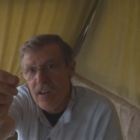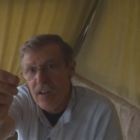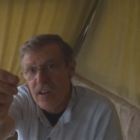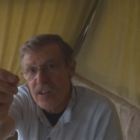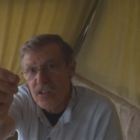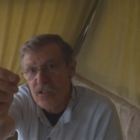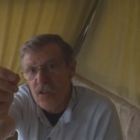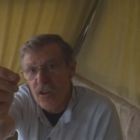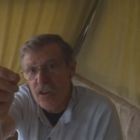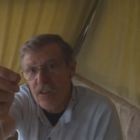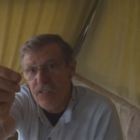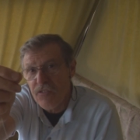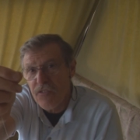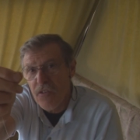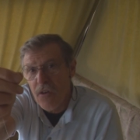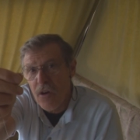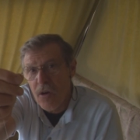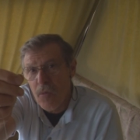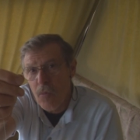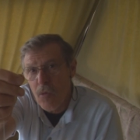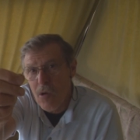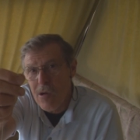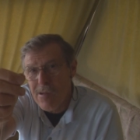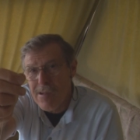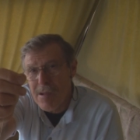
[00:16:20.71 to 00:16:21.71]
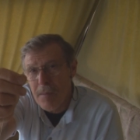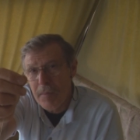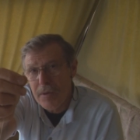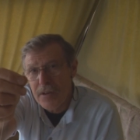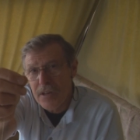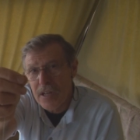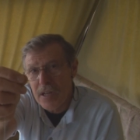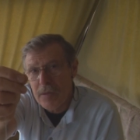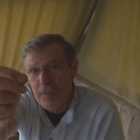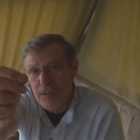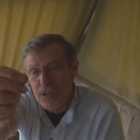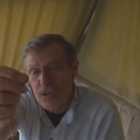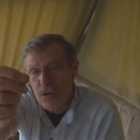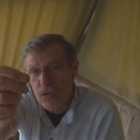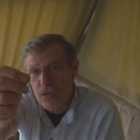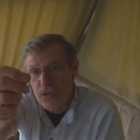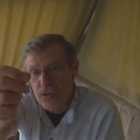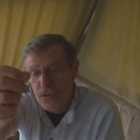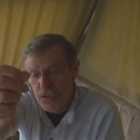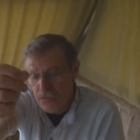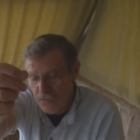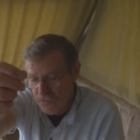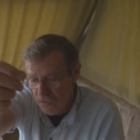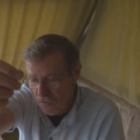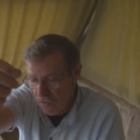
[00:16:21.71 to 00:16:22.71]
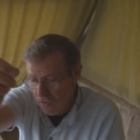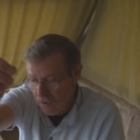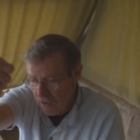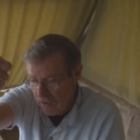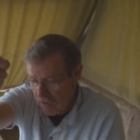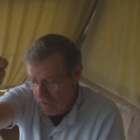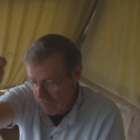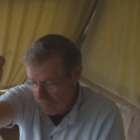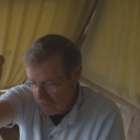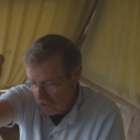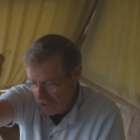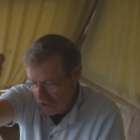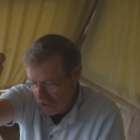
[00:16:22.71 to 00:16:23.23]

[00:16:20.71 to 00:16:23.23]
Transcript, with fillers: It's like a fine wire Aberdeen, but it's not too fine, I have to